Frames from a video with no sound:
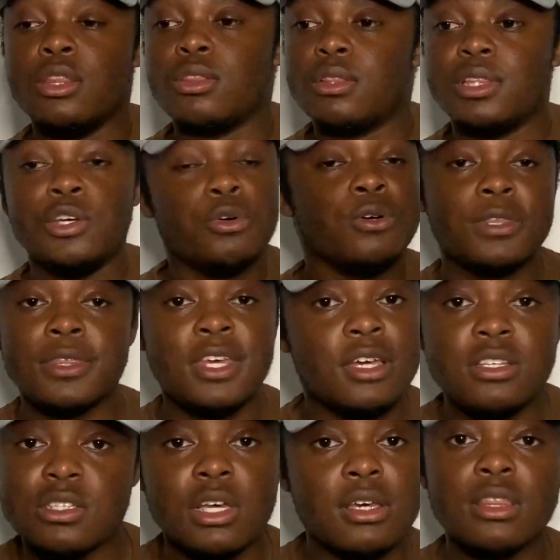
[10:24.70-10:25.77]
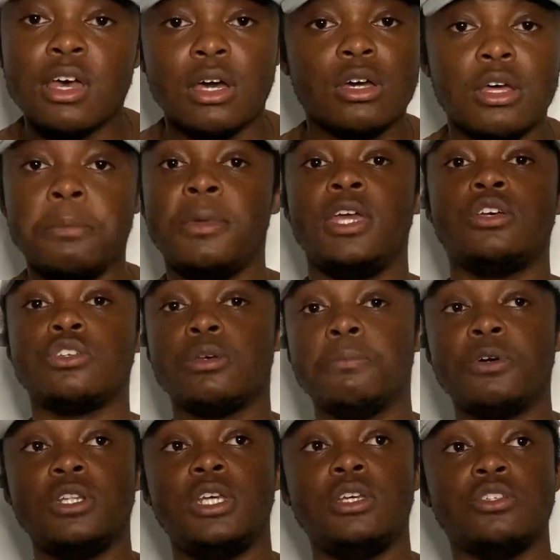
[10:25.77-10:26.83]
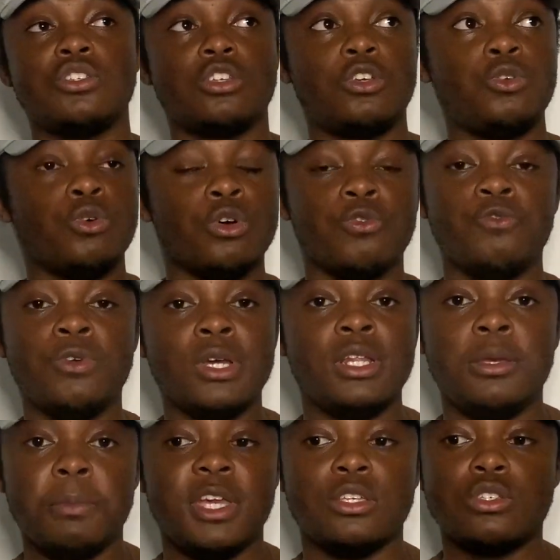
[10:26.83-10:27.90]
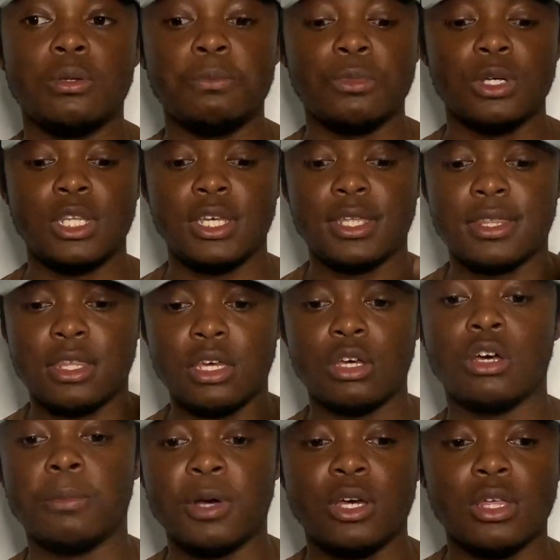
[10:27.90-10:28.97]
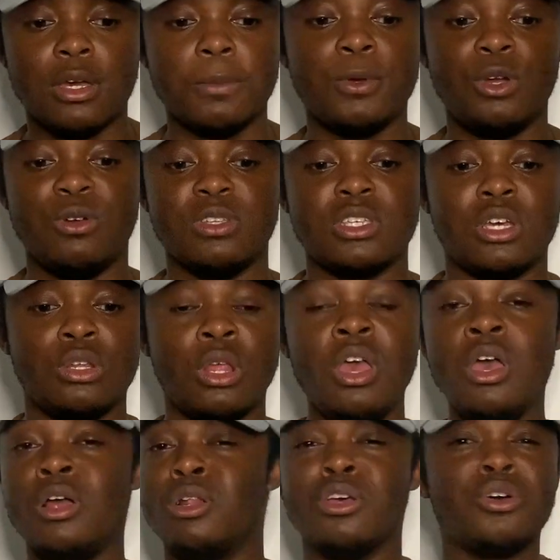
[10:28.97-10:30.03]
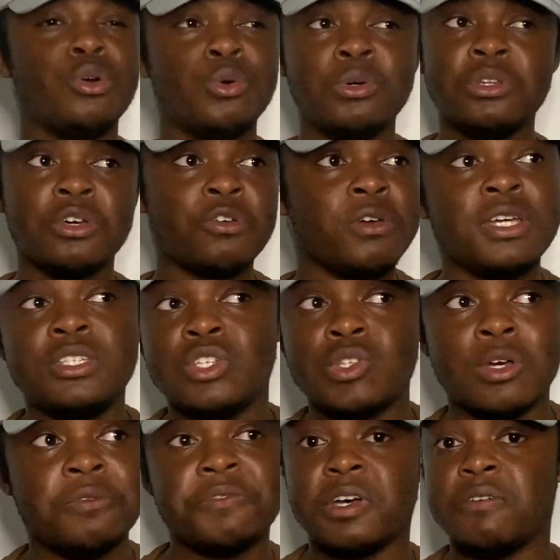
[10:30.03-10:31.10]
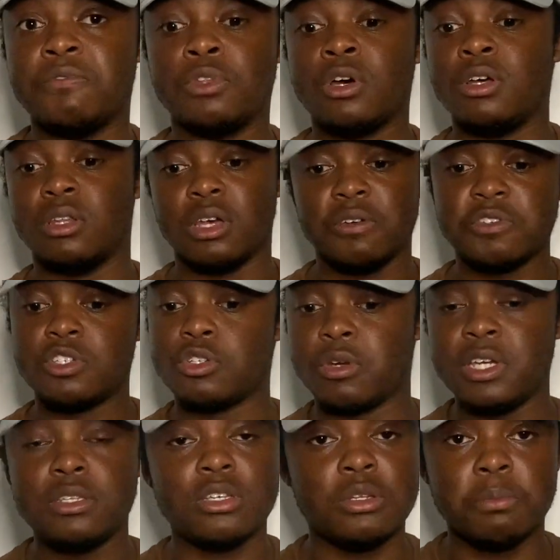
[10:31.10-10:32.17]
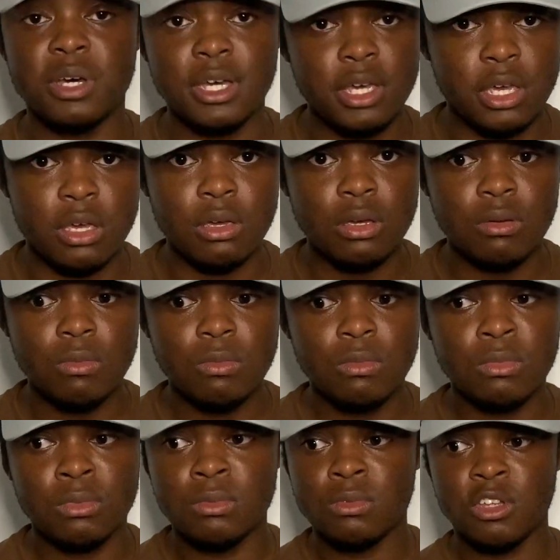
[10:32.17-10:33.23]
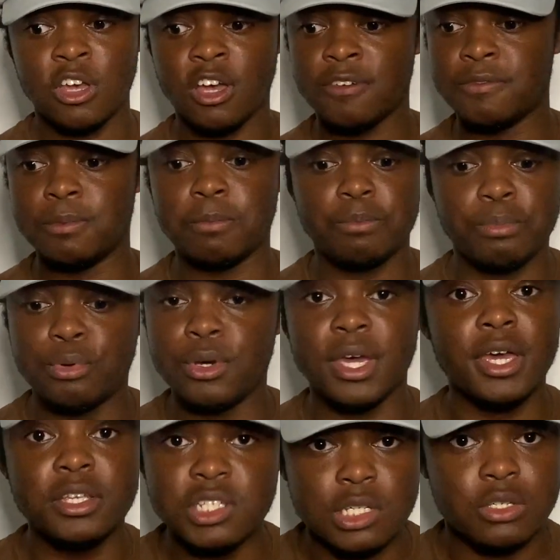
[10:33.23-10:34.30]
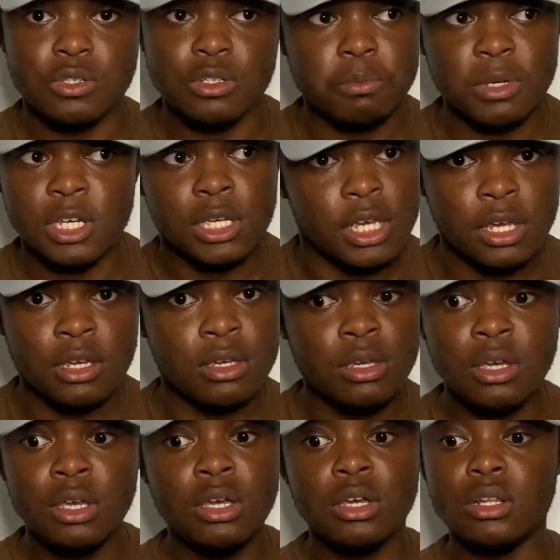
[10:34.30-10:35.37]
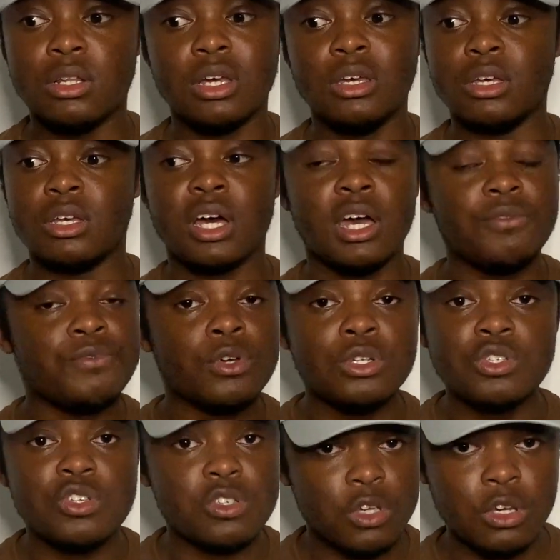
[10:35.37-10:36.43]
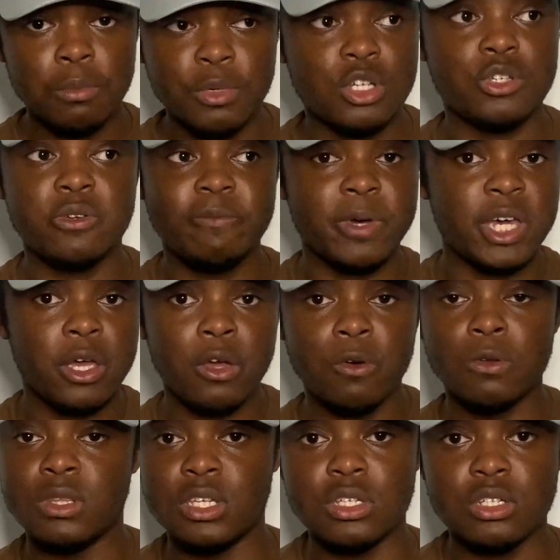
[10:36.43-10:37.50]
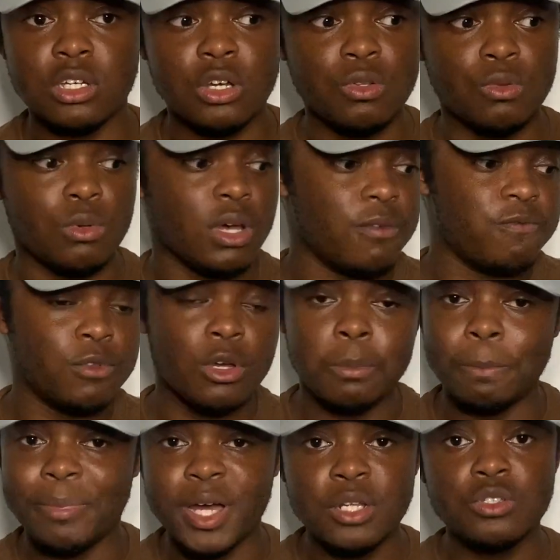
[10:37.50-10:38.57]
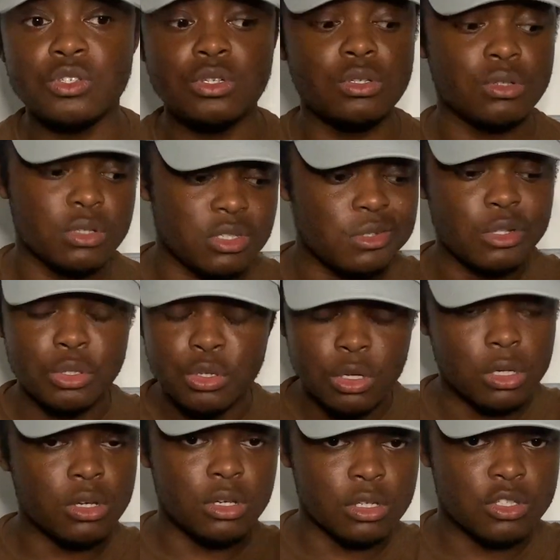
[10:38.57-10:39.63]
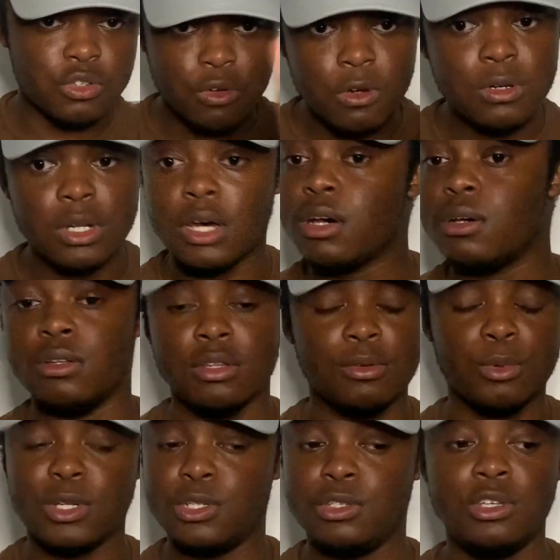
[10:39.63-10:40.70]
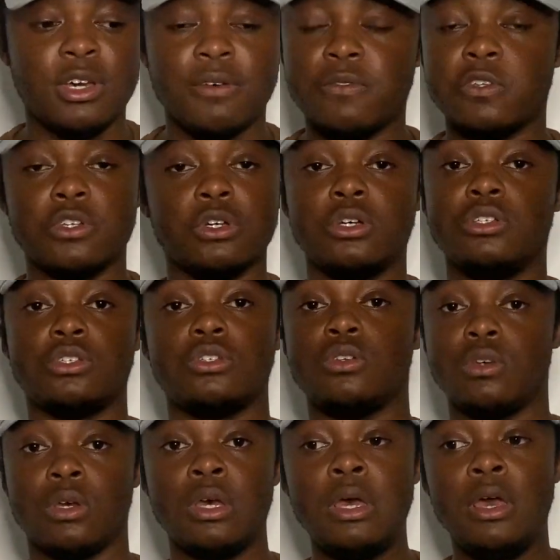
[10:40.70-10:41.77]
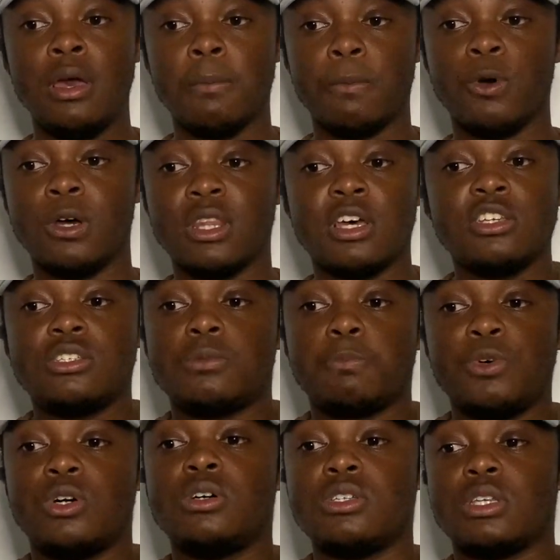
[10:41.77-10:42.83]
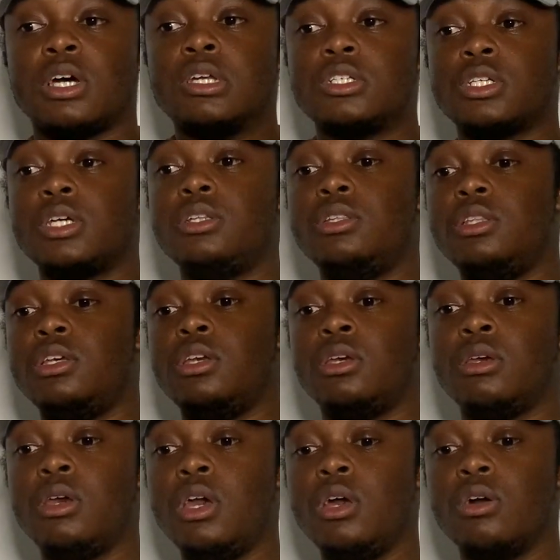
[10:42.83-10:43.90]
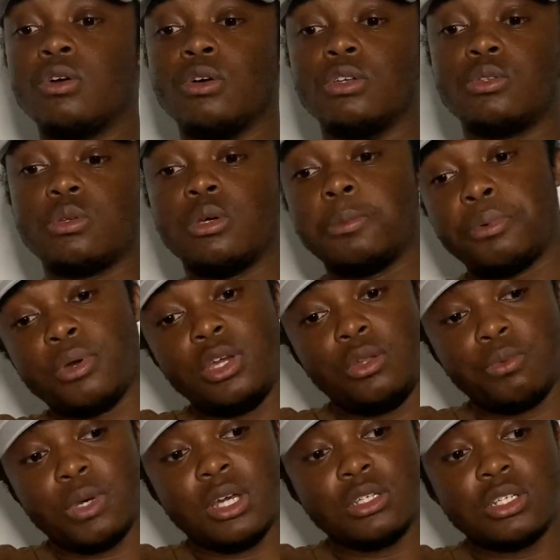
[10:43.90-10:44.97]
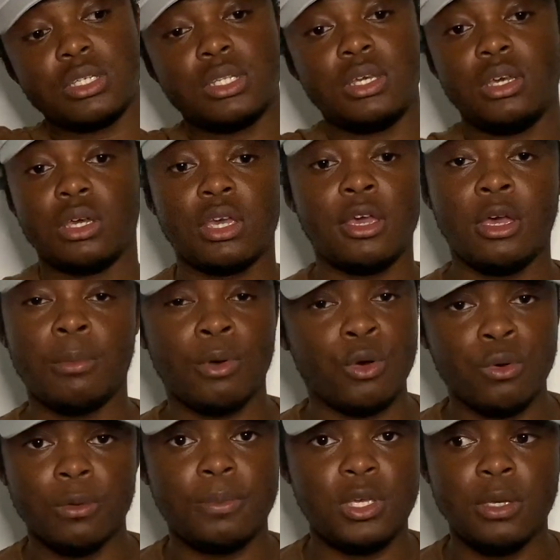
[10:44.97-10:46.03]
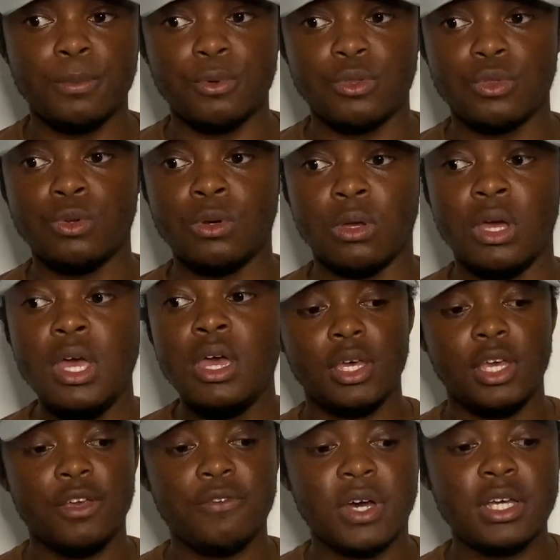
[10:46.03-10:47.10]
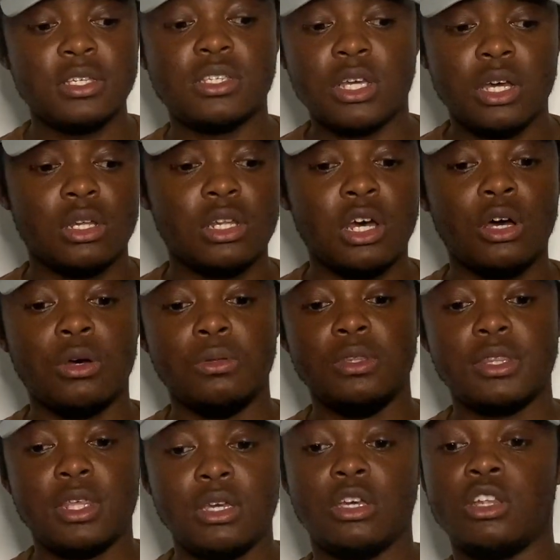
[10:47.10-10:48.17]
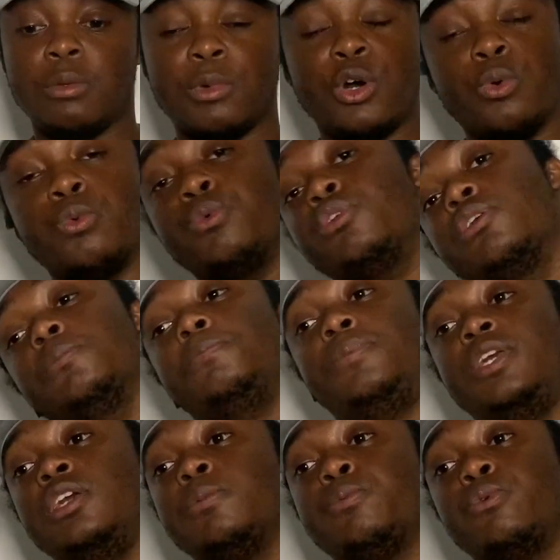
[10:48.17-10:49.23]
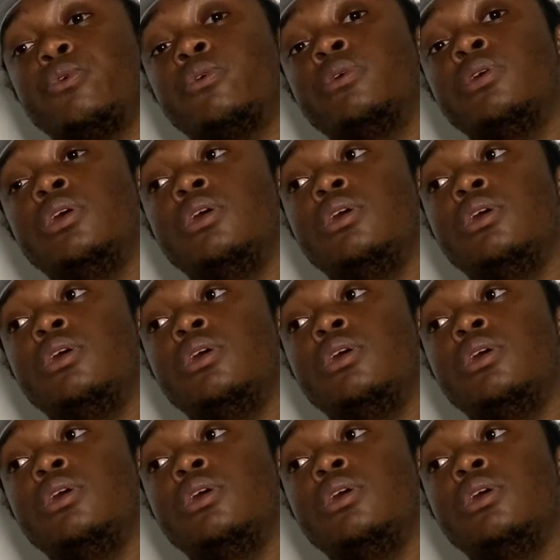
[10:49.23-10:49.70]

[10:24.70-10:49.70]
little things like that can make somebody insecure really make somebody think about their appearance and look at all the crazy stuff i've done i've straightened my hair i've put edges on my hair like i've done so much with my hair on this channel i've done bantu knots look scroll down when you have the chance to but that's because i genuinely got to a point where i just didn't care about what people thought if i sat down thinking about what people